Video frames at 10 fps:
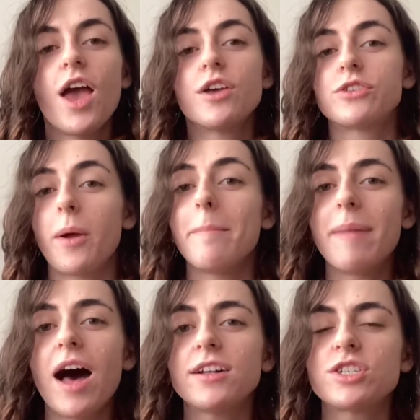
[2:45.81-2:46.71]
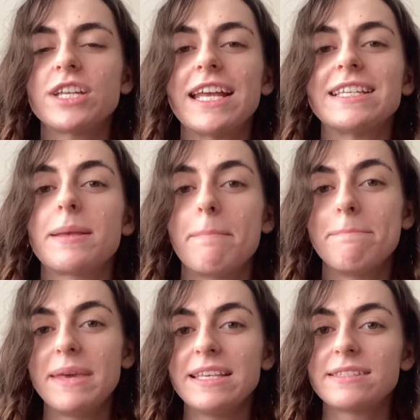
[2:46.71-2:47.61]
So March is
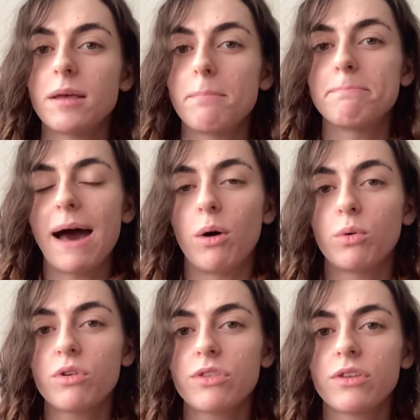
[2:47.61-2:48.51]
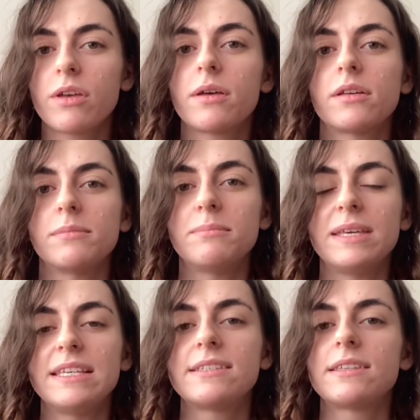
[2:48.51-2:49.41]
mis mawrth,
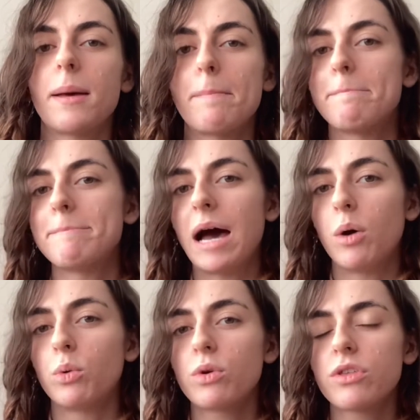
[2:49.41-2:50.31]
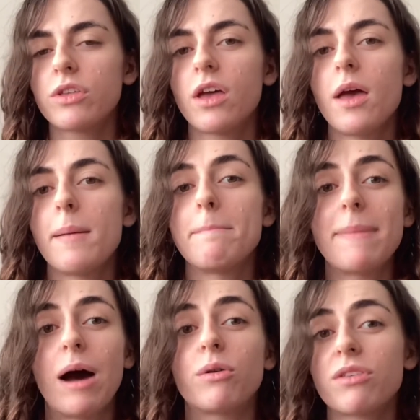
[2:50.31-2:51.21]
mis mawrth,
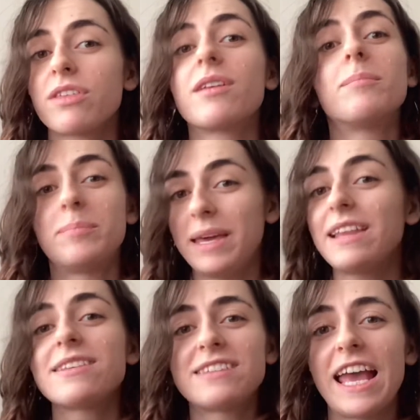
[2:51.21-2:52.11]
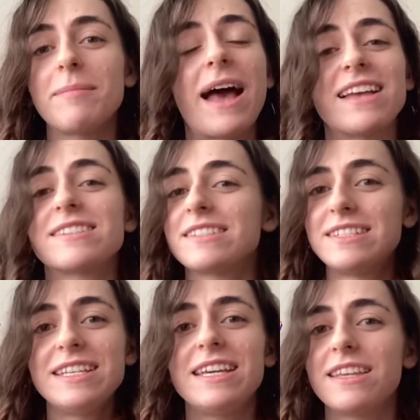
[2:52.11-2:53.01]
mawrth being the same as
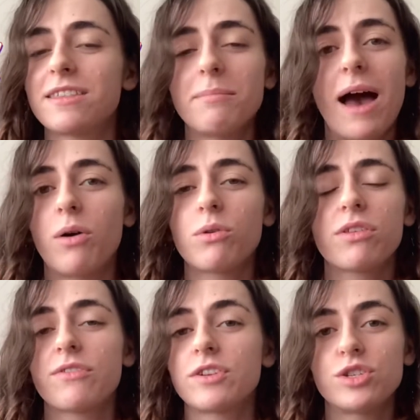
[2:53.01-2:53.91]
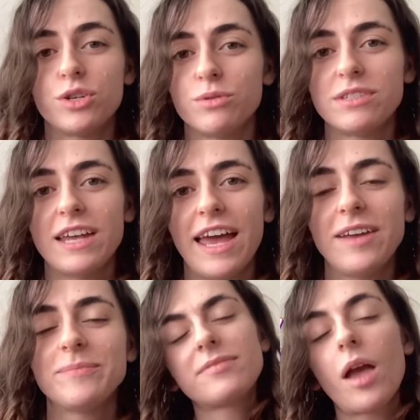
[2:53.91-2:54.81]
dydd mawrth for
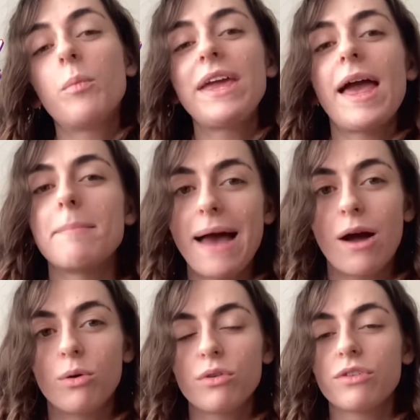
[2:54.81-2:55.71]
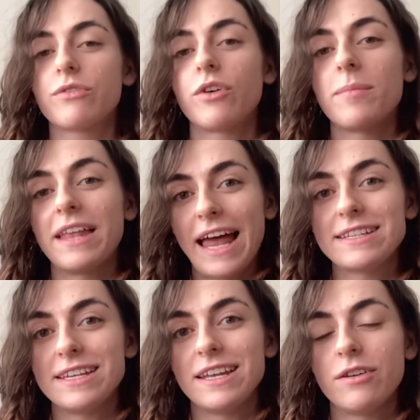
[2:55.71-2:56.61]
Tuesday, and we get mawrth from the
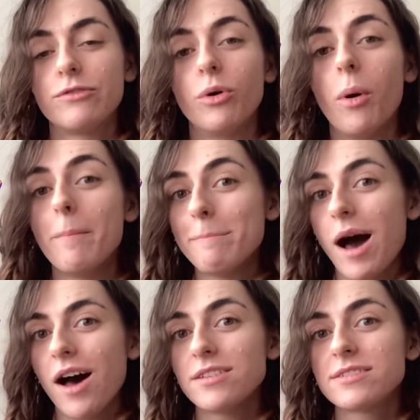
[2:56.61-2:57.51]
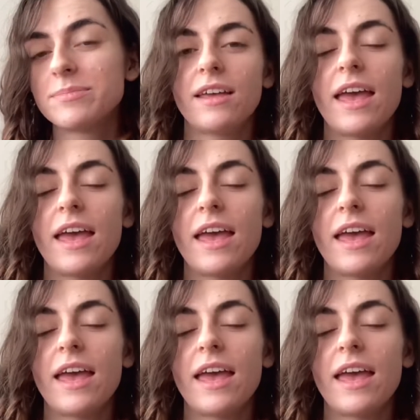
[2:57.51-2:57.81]
Latin for Mars.